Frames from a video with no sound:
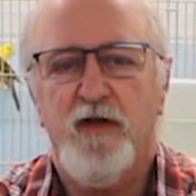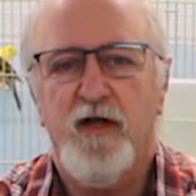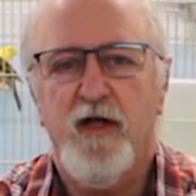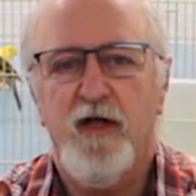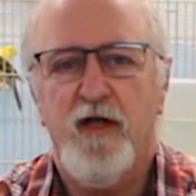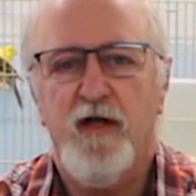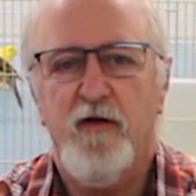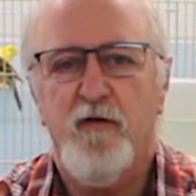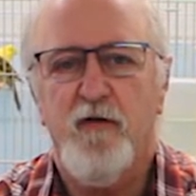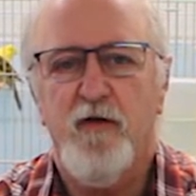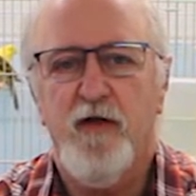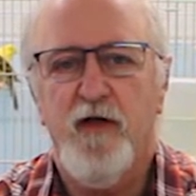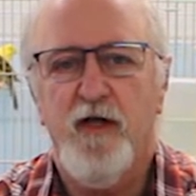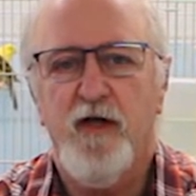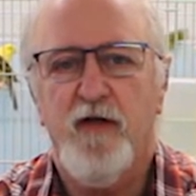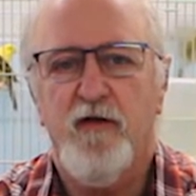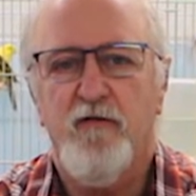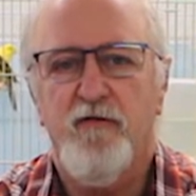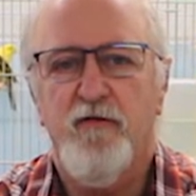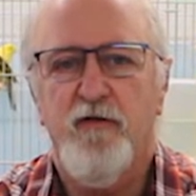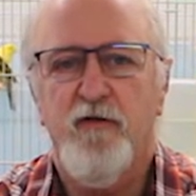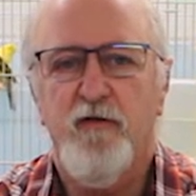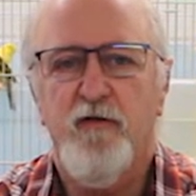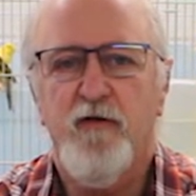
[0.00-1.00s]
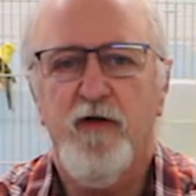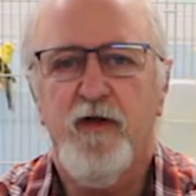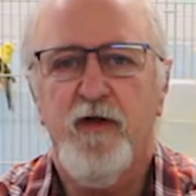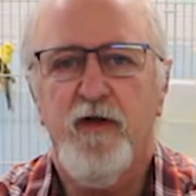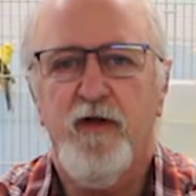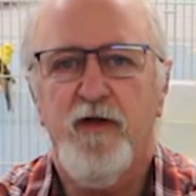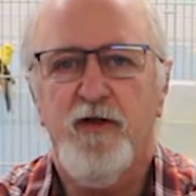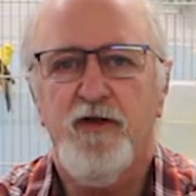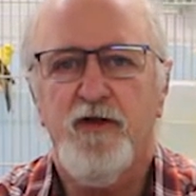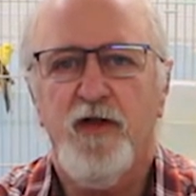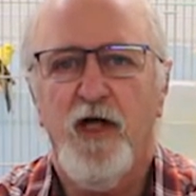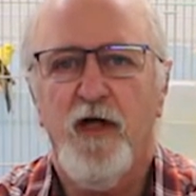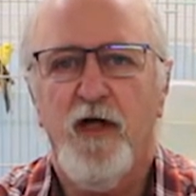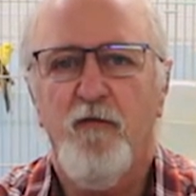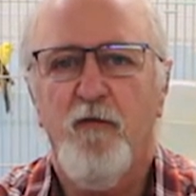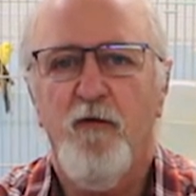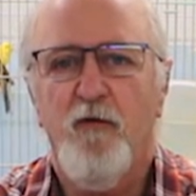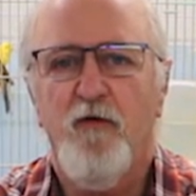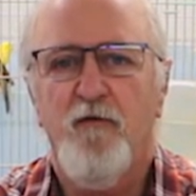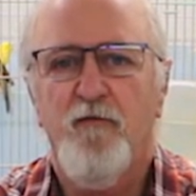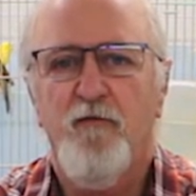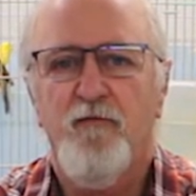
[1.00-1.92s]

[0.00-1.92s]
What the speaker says: canary egg food in general.